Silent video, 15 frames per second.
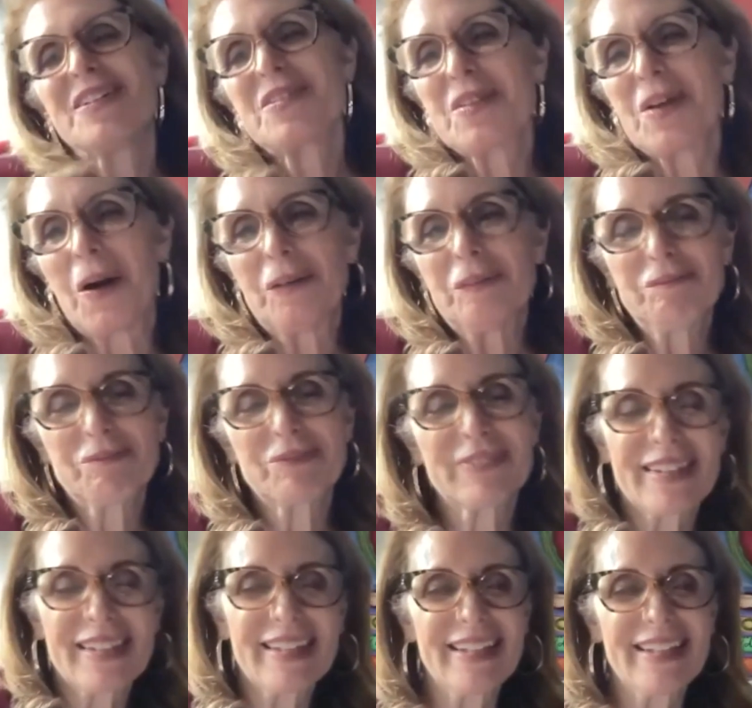So yes.
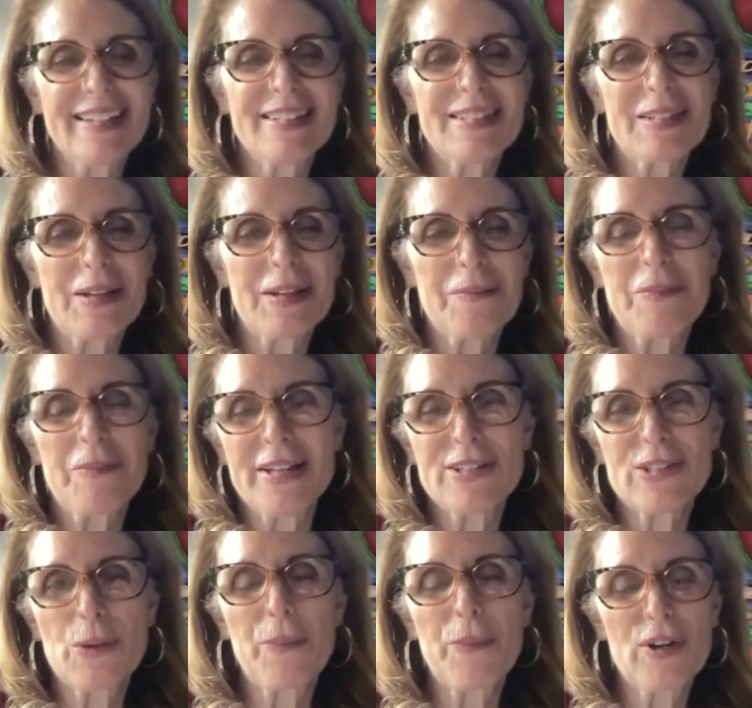It's
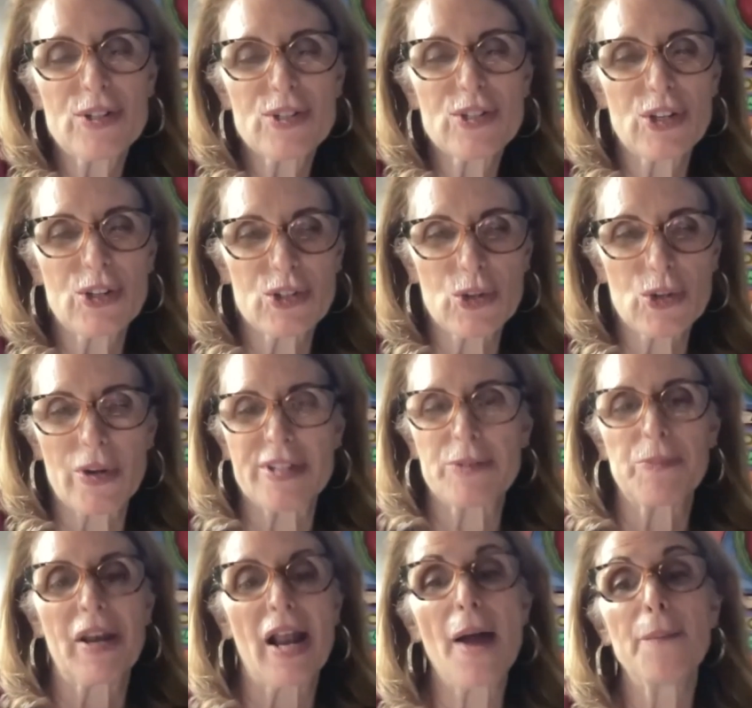a personal choice,
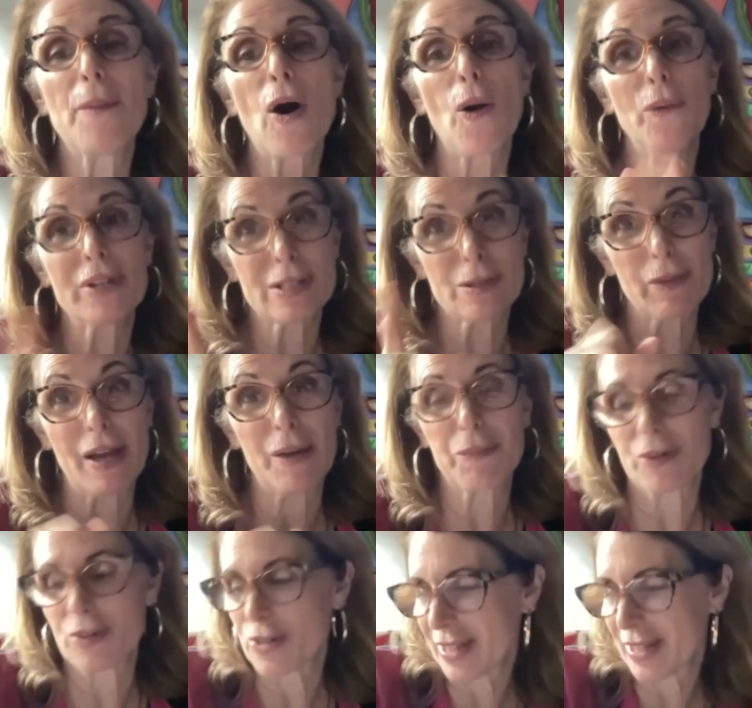but I'm always about
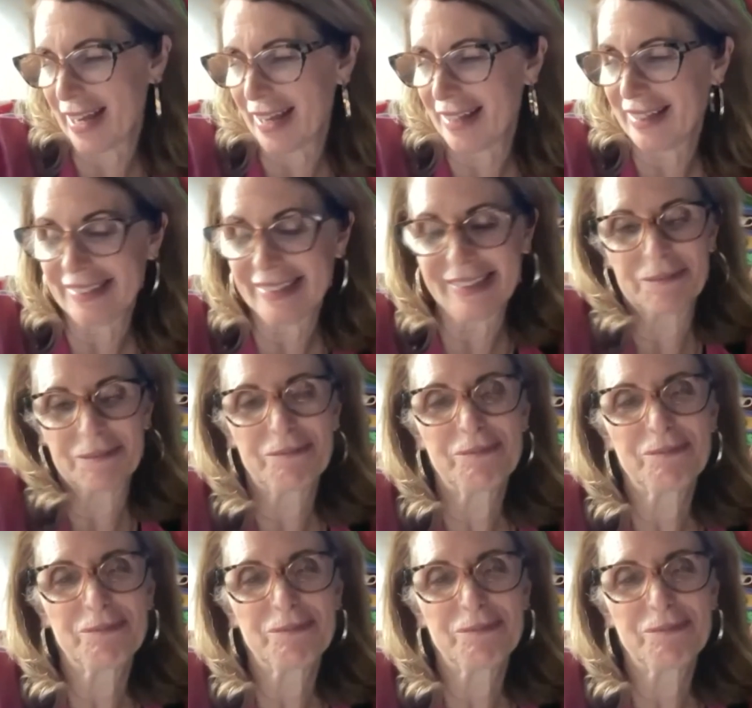personality.